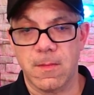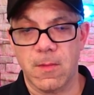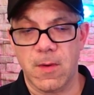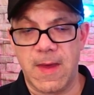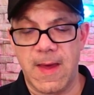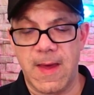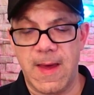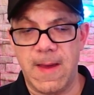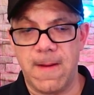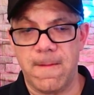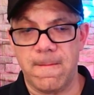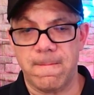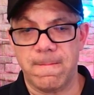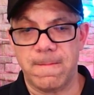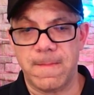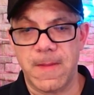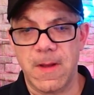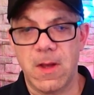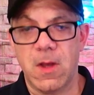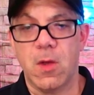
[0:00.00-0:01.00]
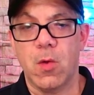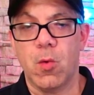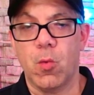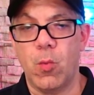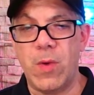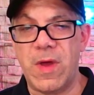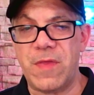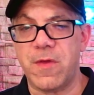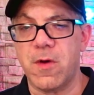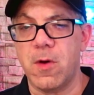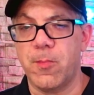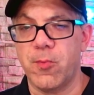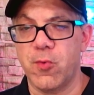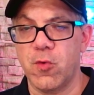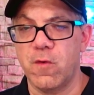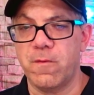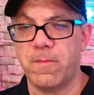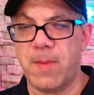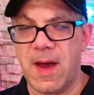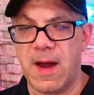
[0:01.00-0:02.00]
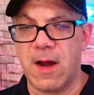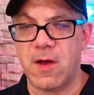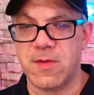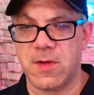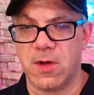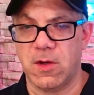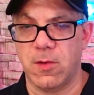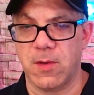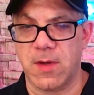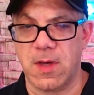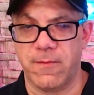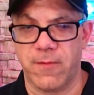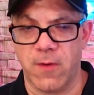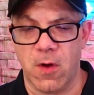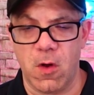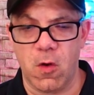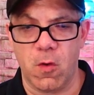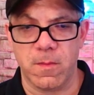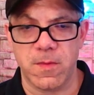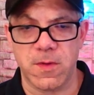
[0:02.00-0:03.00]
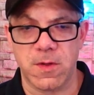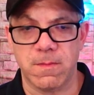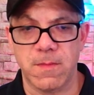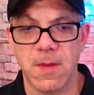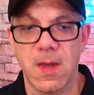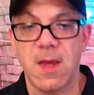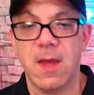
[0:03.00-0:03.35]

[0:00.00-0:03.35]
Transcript: Okay? With approved buyers that are looking for homes.